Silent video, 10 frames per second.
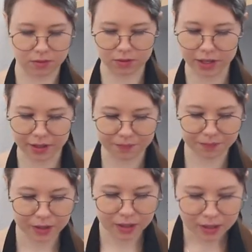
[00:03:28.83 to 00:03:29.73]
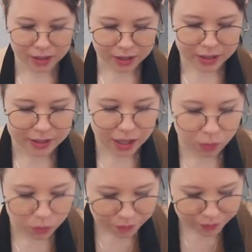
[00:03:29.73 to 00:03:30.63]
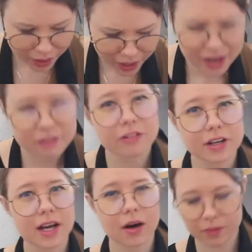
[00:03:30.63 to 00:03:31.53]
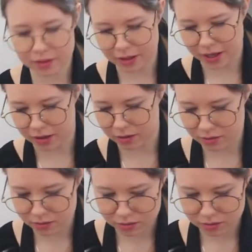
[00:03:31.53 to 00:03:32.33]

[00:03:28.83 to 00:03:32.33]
Right. Now, every now and then,